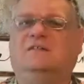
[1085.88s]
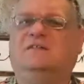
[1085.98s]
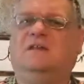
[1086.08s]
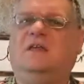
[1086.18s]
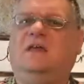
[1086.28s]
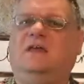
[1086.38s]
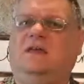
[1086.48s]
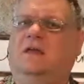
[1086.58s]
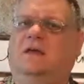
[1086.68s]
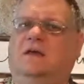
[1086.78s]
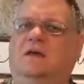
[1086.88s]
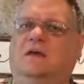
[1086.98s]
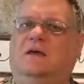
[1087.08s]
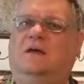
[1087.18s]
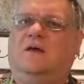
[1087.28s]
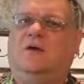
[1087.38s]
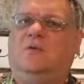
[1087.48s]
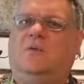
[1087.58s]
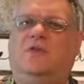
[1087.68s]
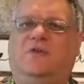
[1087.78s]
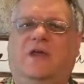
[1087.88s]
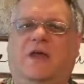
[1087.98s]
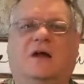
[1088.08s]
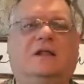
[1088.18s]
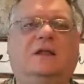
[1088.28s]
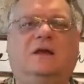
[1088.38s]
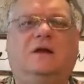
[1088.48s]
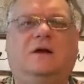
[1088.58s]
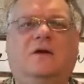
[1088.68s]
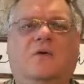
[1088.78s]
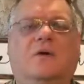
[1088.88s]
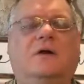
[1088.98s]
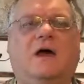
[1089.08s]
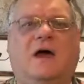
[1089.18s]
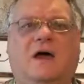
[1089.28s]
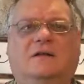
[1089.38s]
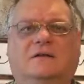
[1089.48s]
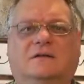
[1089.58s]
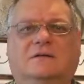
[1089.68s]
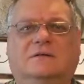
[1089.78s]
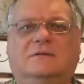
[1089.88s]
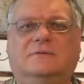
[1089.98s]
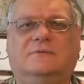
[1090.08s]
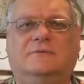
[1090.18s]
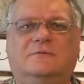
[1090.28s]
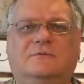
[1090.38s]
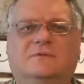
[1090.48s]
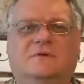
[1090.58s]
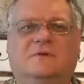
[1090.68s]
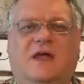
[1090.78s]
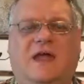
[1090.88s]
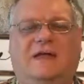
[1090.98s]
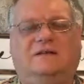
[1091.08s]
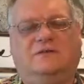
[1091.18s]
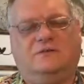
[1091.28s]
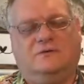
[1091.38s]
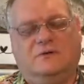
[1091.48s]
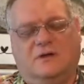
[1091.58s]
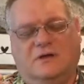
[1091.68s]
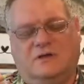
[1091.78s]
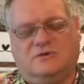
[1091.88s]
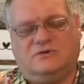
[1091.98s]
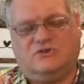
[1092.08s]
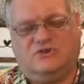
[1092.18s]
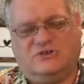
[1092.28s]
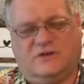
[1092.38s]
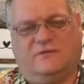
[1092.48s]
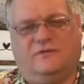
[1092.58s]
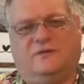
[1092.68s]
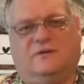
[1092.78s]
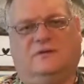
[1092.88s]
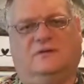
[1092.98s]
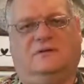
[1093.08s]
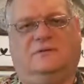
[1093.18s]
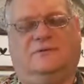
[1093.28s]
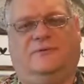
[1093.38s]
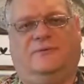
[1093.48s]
and see whether they are clear or not, and to shift,